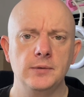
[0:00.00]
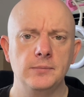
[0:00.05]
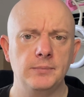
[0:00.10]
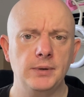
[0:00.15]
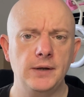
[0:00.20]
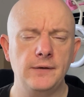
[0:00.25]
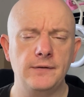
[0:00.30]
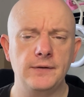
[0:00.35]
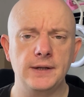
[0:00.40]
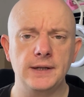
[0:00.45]

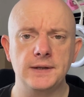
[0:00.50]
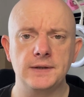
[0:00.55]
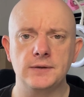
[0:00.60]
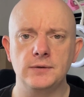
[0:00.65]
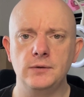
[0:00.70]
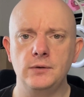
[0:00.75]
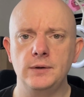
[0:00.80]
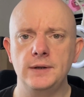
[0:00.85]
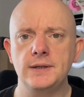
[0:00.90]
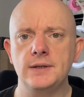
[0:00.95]
Both of these
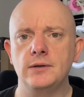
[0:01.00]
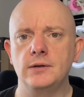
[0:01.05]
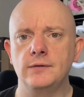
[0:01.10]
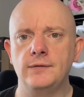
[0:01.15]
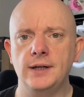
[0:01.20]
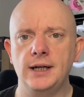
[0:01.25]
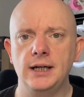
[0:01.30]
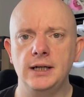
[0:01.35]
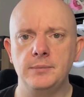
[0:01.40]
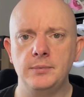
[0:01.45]
stories are
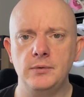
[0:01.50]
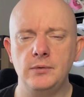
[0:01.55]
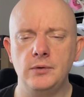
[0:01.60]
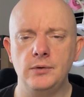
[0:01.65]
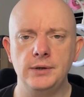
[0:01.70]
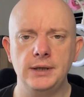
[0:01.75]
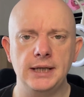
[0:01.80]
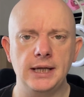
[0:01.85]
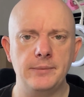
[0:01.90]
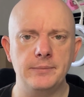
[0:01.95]
available
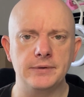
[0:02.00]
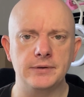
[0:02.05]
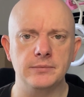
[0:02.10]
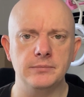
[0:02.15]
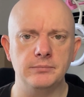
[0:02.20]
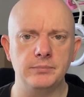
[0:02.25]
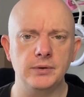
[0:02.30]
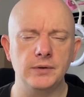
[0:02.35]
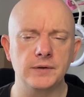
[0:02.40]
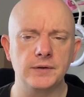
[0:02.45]
on the
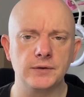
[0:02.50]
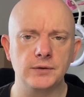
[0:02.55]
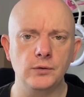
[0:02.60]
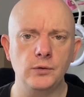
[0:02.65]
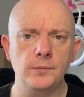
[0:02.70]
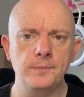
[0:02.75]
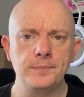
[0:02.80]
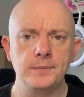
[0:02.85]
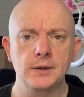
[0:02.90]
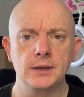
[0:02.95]
Amazon
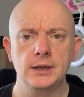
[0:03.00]
bookstore.